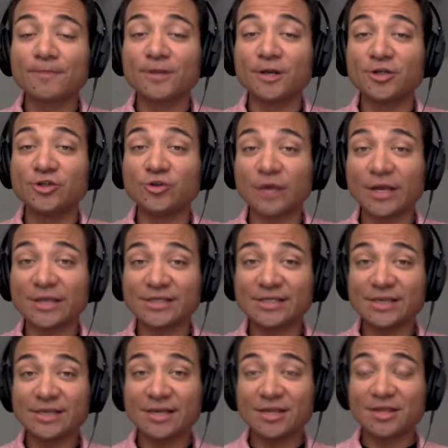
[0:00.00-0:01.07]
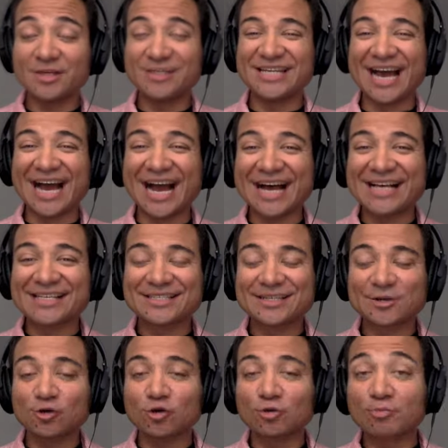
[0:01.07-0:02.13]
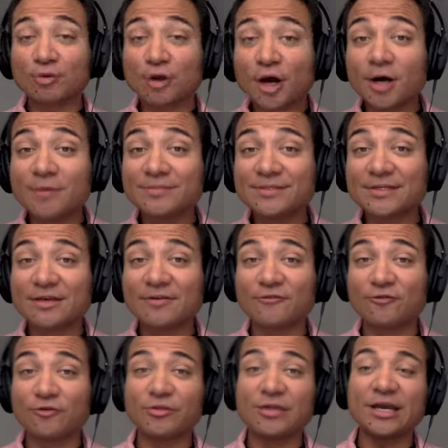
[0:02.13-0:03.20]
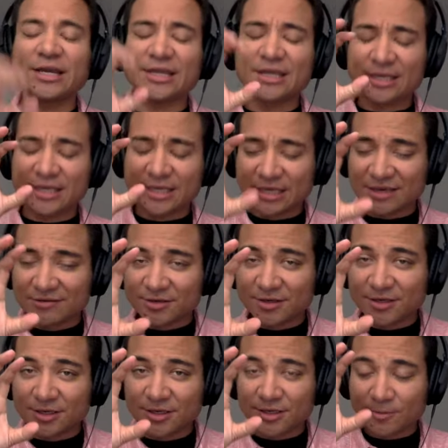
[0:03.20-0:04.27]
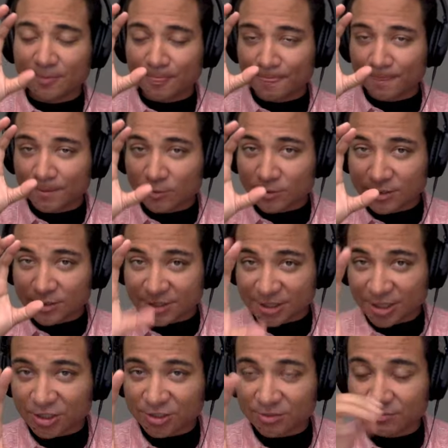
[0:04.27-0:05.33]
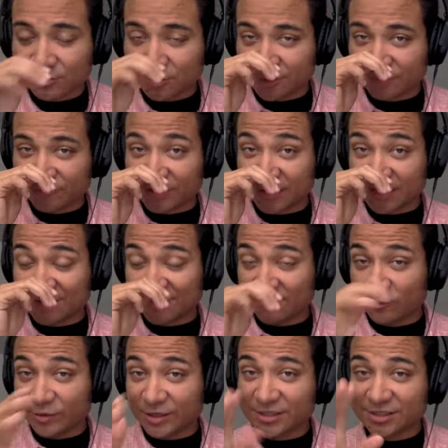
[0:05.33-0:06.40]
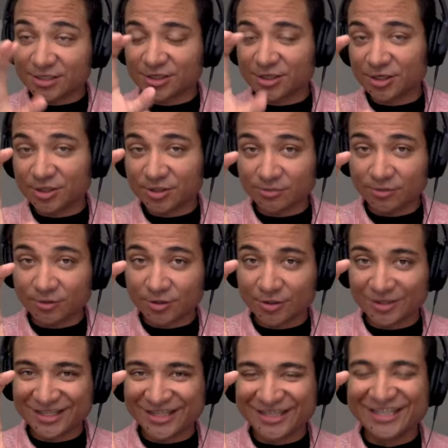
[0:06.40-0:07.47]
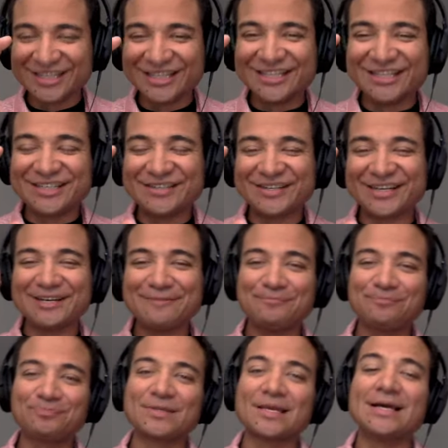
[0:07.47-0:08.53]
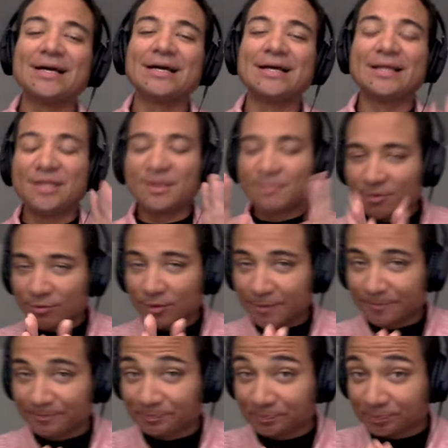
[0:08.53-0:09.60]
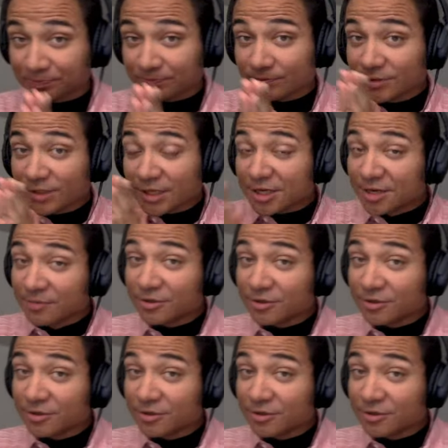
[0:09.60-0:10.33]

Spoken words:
addressing the task or prompt for that given discussion board, for that given week's discussion board. Okay? Number one. Number